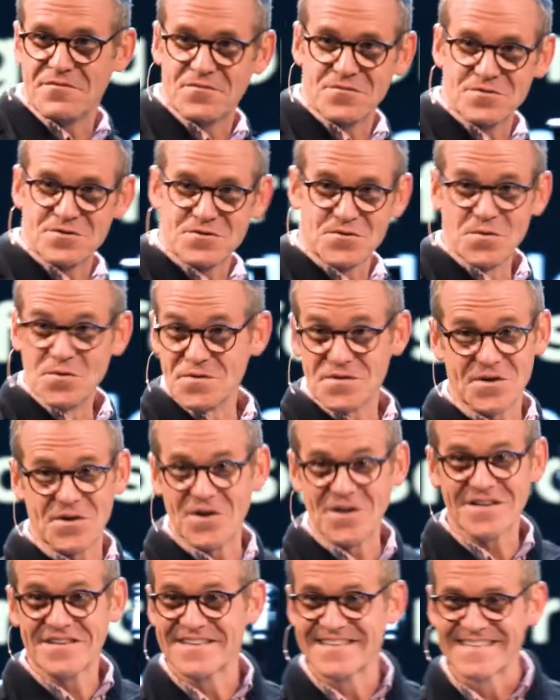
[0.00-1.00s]
before school
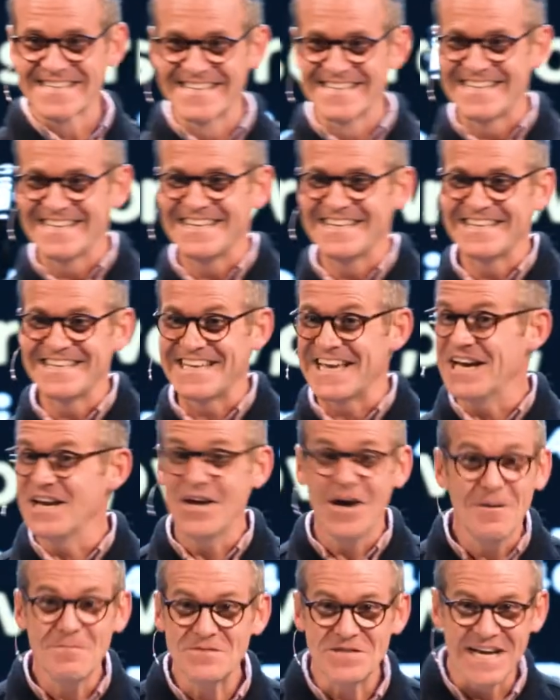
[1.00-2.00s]
starts. Get
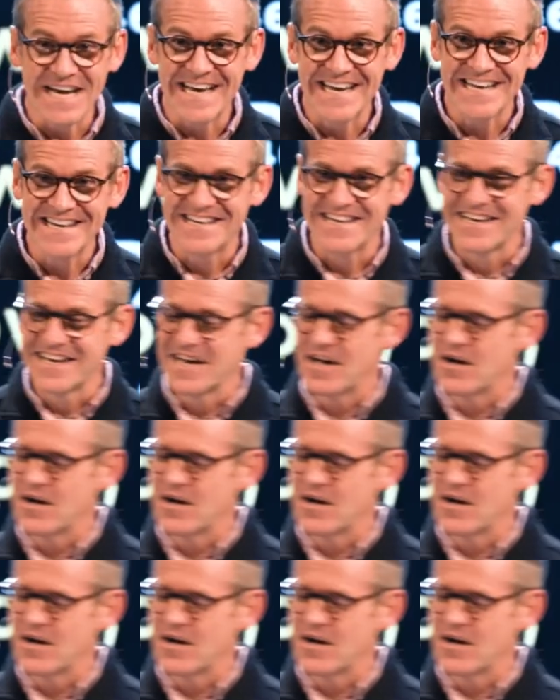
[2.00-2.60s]
up, Chad.